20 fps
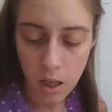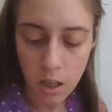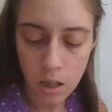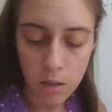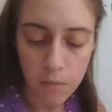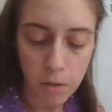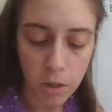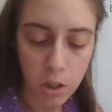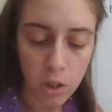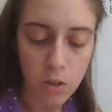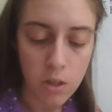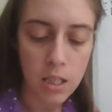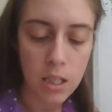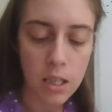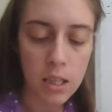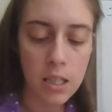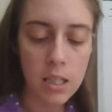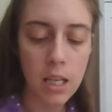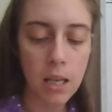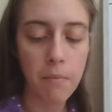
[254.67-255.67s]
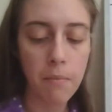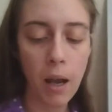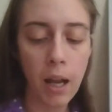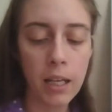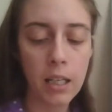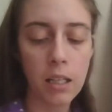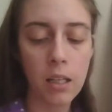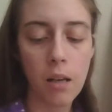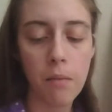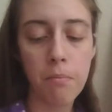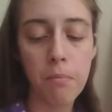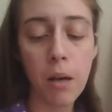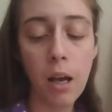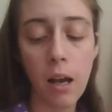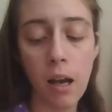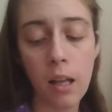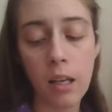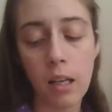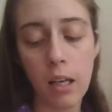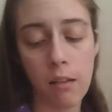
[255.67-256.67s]
The mercury is at the same height.
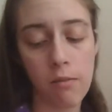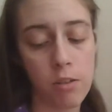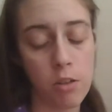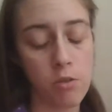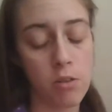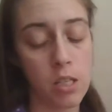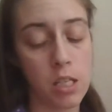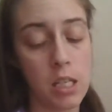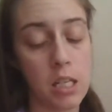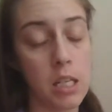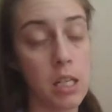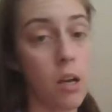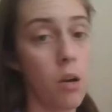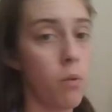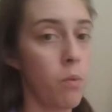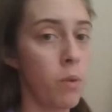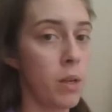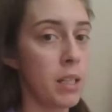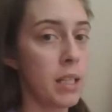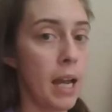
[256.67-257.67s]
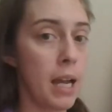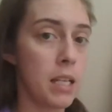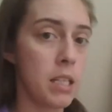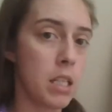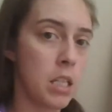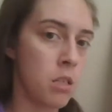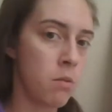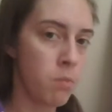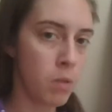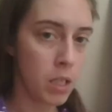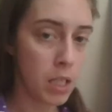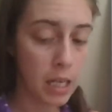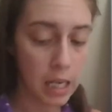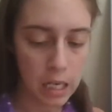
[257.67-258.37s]
But if you see when gas is put